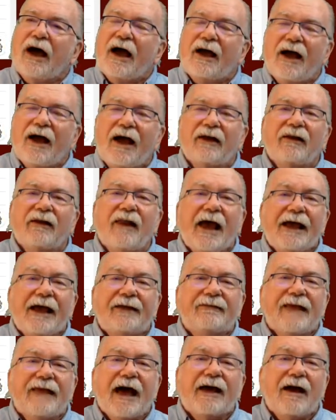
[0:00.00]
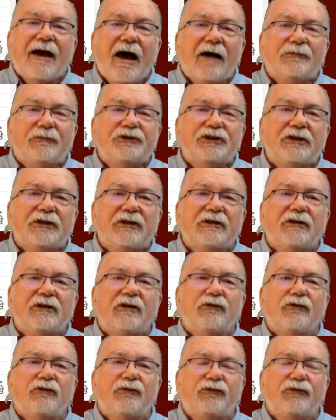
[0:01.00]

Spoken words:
I like that option